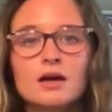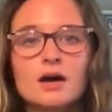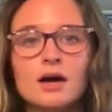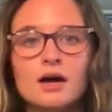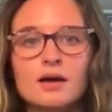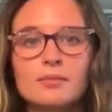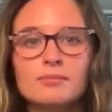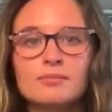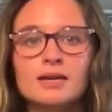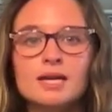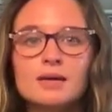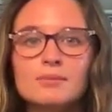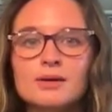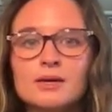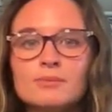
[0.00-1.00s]

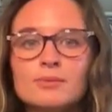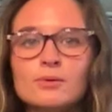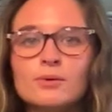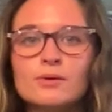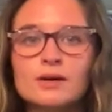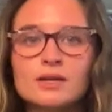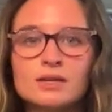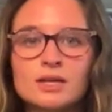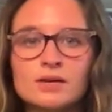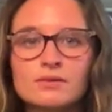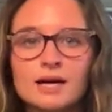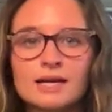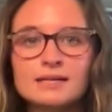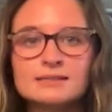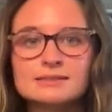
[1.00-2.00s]
Many people in the
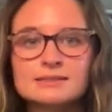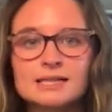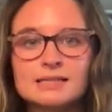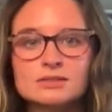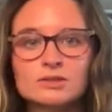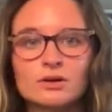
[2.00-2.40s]
United States